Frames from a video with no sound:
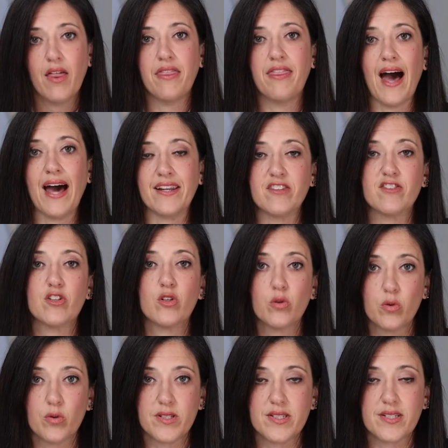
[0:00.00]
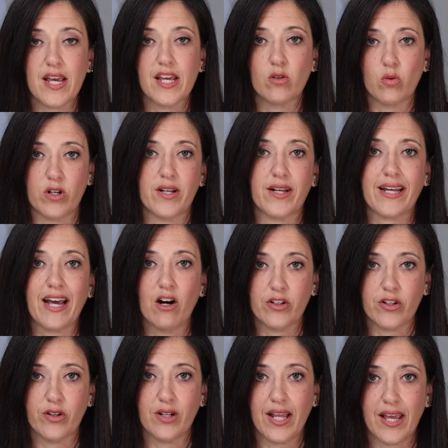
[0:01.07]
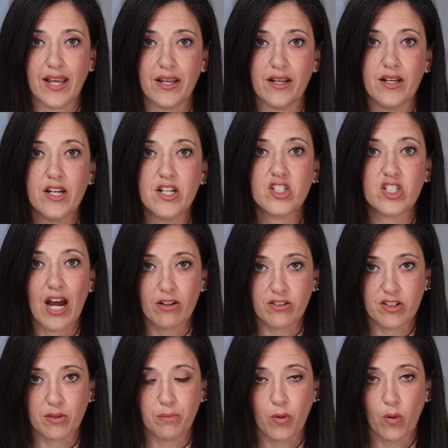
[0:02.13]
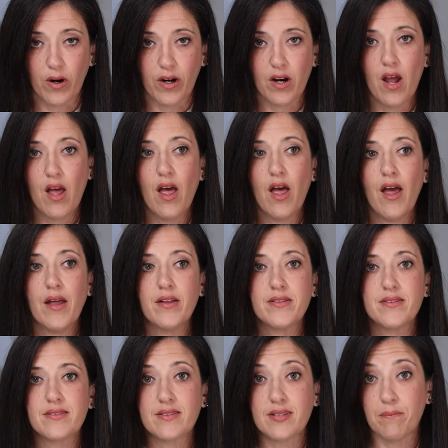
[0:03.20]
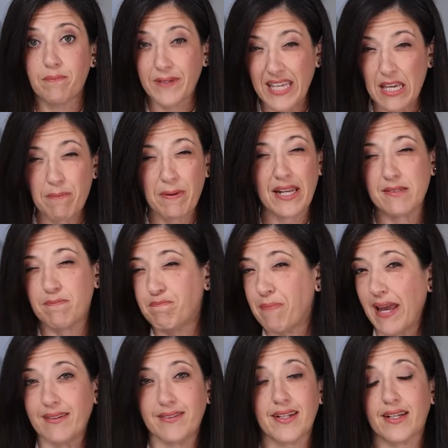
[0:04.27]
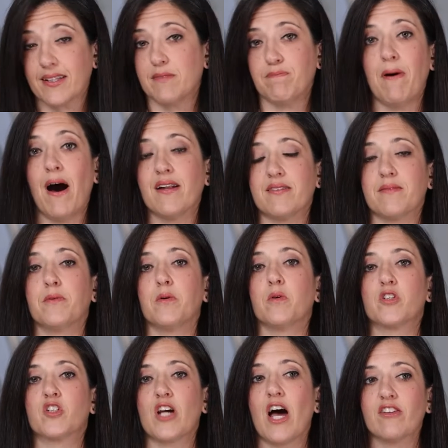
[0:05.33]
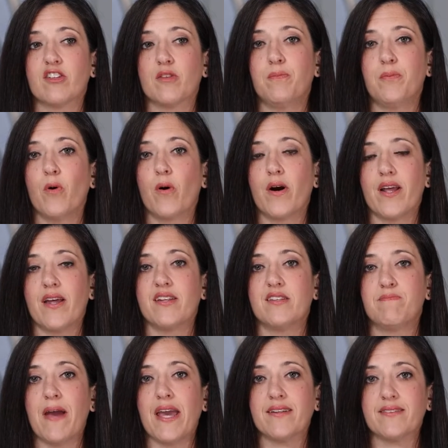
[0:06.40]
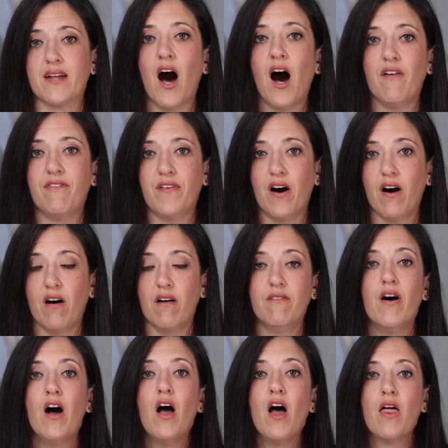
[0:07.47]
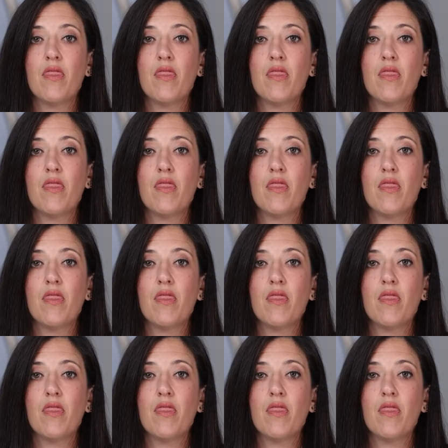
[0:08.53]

that is used in order to calculate child support. To keep it as basic as possible, child support is based off of